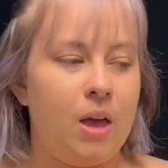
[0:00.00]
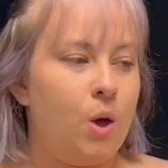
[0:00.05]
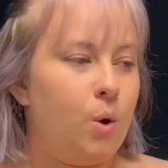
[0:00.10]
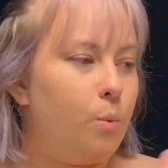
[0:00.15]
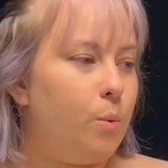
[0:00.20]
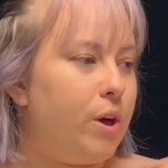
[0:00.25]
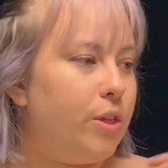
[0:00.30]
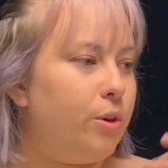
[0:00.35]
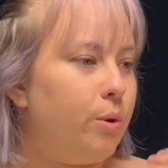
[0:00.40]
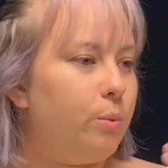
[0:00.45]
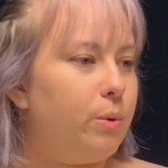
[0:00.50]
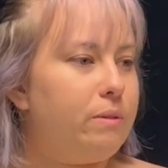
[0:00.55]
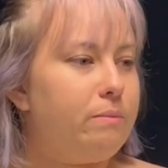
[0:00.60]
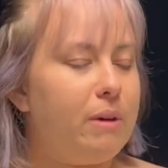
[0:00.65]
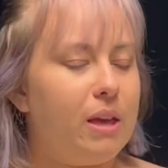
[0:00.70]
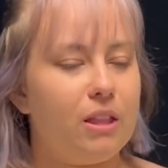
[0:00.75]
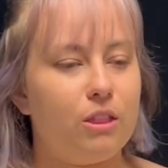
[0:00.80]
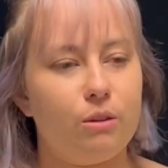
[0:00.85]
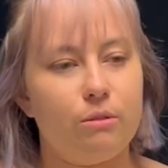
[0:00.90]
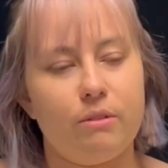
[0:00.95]
Whether we
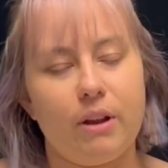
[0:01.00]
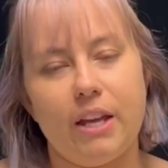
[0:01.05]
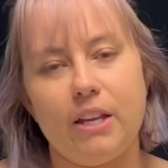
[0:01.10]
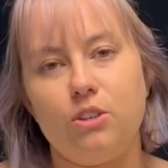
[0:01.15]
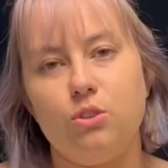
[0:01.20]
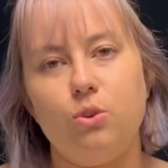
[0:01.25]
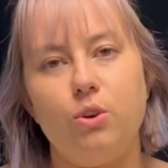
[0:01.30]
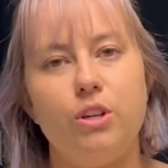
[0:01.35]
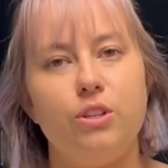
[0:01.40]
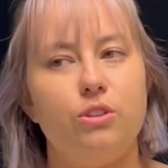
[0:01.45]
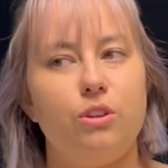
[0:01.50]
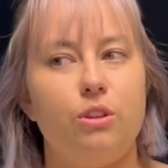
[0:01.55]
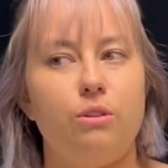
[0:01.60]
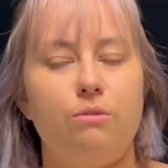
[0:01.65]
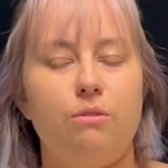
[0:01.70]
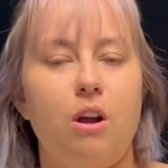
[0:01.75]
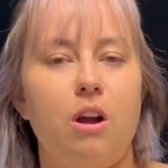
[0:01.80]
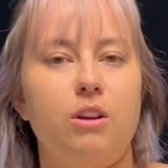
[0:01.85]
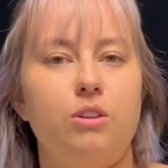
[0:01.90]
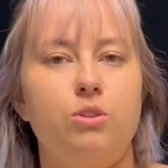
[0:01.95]
make the right choice or the
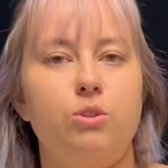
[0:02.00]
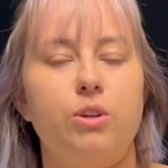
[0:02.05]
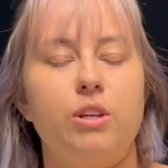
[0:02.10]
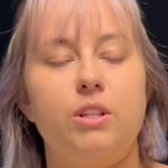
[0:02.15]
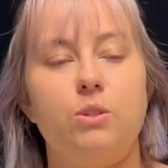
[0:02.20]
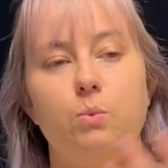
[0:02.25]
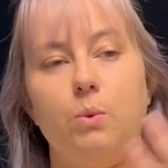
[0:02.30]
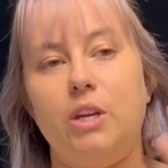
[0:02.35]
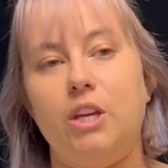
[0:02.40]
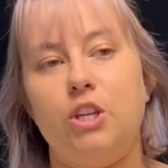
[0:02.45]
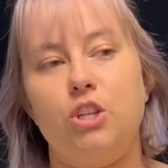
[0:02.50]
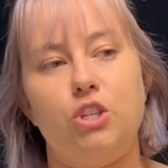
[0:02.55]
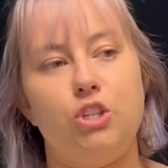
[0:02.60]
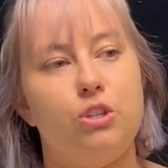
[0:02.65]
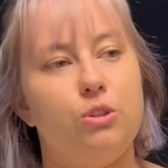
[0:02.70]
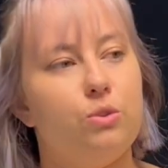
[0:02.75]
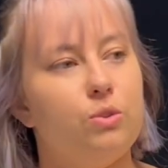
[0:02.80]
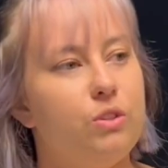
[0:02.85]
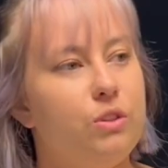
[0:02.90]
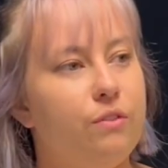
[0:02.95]
wrong choice, we can
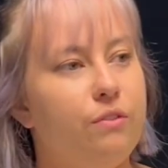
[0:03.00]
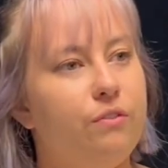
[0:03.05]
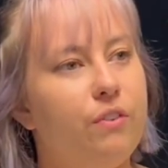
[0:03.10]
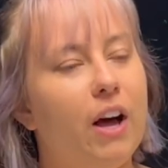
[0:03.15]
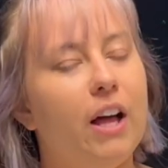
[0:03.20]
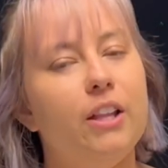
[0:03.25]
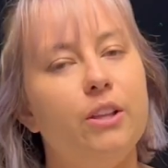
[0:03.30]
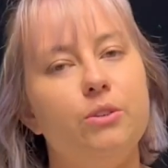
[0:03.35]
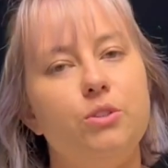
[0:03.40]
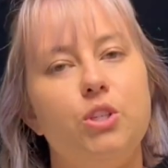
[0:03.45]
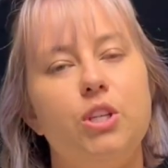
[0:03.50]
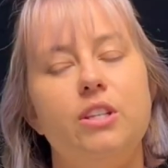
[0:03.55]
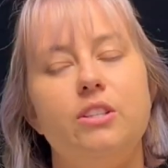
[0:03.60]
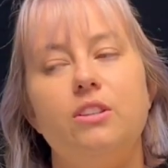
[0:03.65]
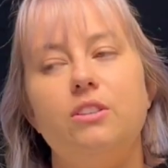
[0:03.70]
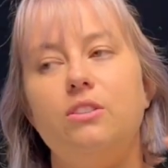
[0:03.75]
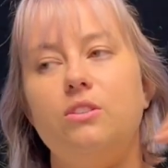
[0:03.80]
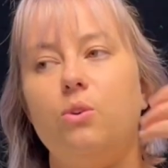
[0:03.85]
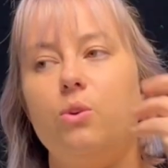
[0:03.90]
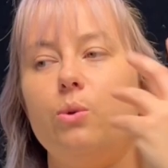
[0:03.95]
choose to follow
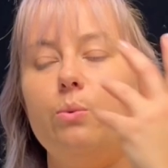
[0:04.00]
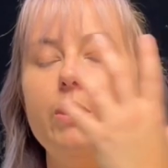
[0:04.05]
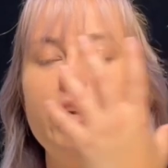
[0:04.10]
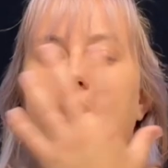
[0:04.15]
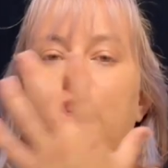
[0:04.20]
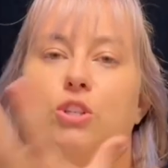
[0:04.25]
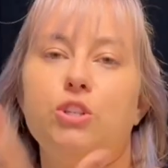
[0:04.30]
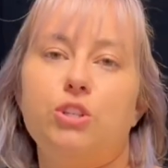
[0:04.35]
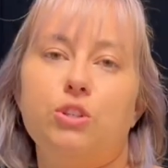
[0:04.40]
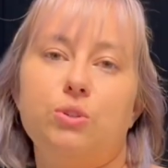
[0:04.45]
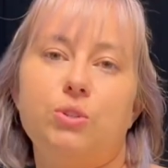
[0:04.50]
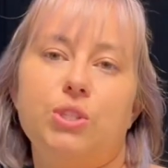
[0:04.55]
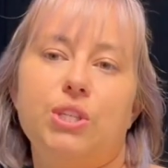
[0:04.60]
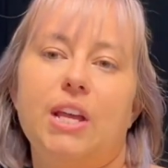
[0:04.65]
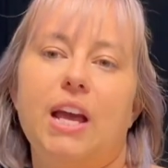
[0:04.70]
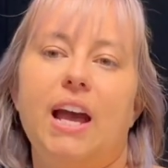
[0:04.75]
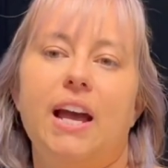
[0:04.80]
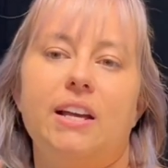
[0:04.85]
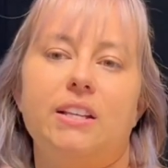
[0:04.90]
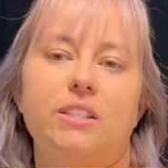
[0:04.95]
Jesus or we can choose to
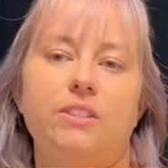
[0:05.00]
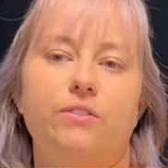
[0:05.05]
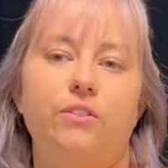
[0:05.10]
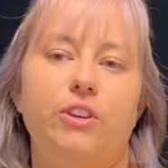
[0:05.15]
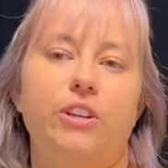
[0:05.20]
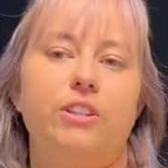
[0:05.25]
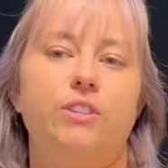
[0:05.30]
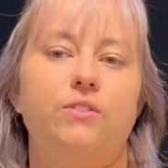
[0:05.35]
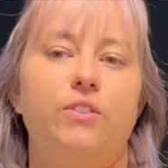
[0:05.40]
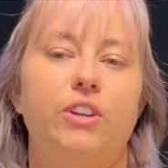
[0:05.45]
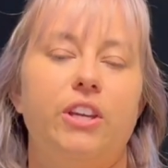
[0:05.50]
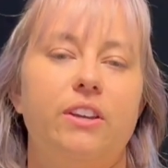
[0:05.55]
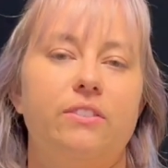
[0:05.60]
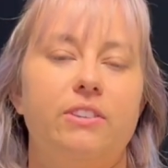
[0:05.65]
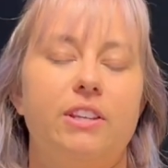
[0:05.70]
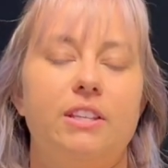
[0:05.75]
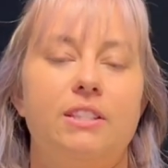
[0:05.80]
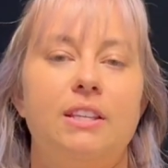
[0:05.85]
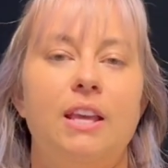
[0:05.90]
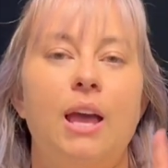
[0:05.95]
ask for his
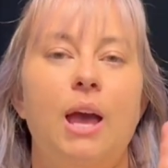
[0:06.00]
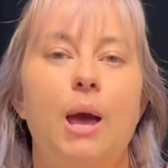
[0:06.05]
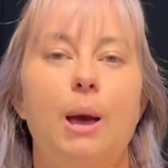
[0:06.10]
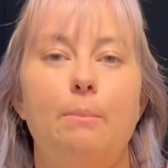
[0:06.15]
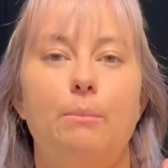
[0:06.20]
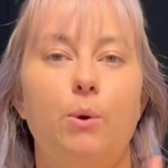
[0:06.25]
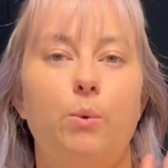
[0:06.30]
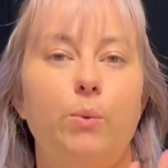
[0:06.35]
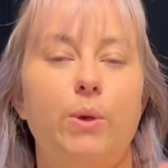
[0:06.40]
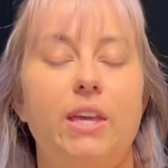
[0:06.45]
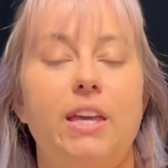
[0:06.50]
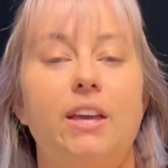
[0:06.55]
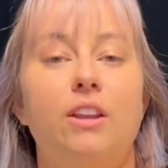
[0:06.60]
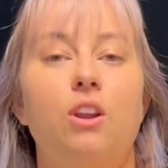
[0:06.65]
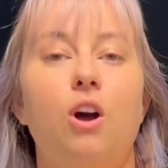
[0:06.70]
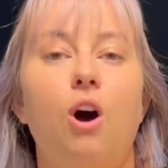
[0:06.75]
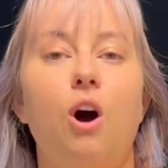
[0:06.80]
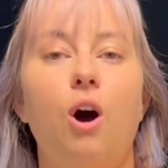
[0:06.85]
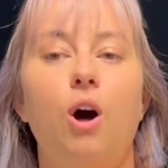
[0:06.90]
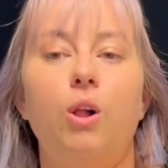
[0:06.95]
forgiveness, but we can
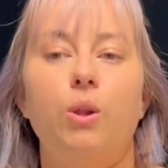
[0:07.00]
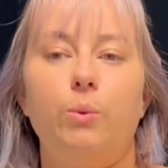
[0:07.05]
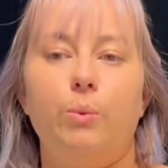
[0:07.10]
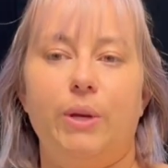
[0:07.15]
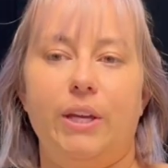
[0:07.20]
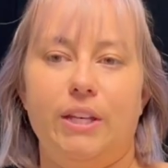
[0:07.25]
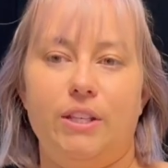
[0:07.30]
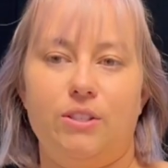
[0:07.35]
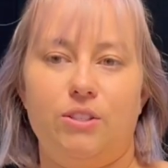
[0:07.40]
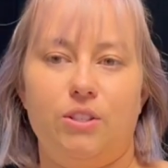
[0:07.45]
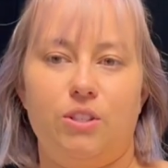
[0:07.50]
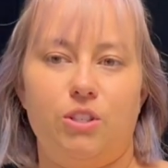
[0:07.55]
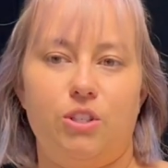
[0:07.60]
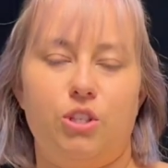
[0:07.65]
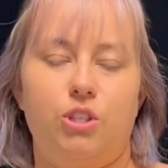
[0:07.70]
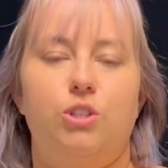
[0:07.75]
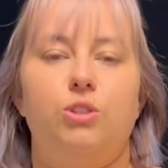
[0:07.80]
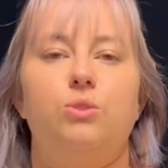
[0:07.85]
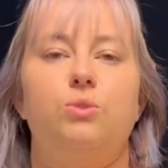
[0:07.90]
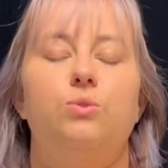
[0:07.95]
always
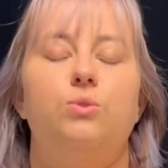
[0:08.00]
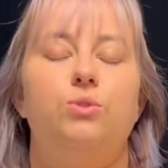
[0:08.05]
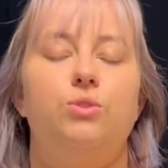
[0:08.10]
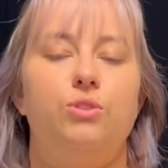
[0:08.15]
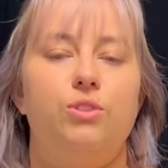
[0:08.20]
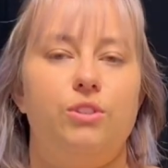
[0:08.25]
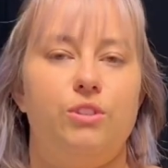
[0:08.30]
choose